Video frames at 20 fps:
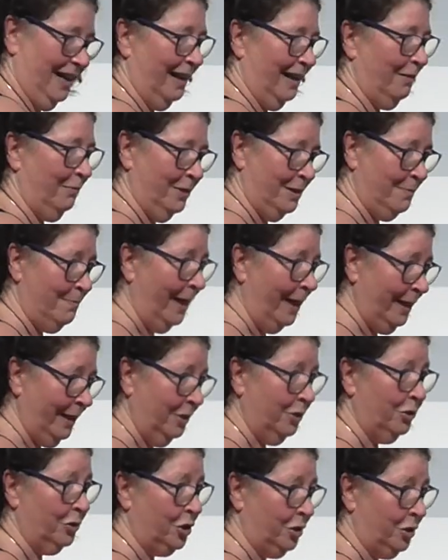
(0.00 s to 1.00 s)
With
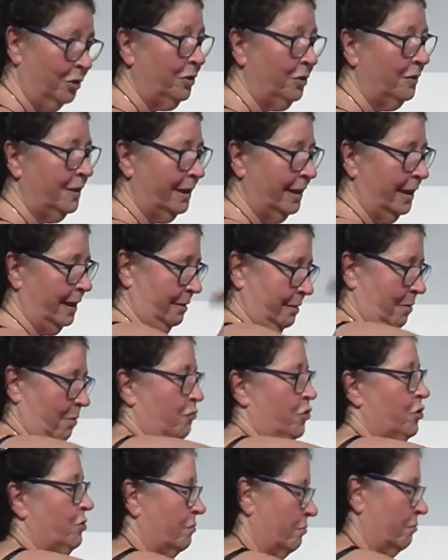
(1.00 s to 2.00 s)
mine, you're sure you see it.
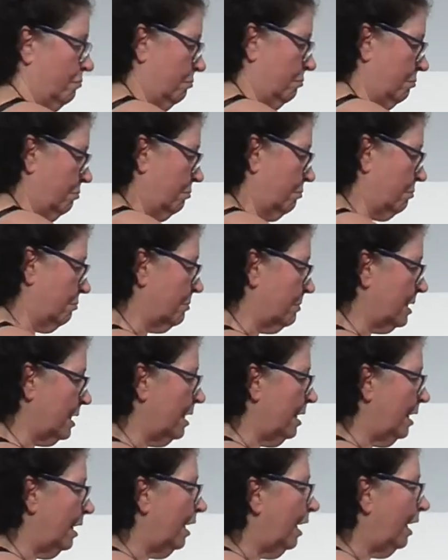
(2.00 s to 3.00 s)

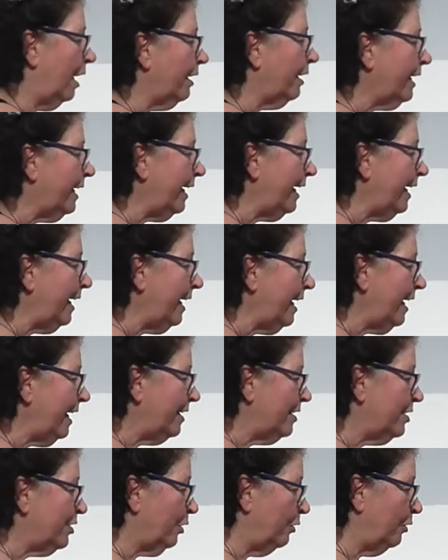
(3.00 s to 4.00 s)
Okay,
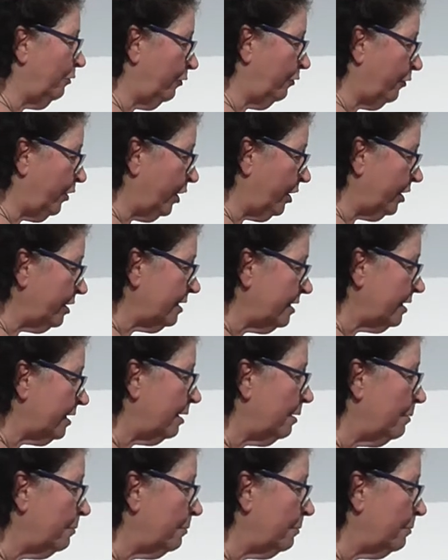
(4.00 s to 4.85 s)
so first,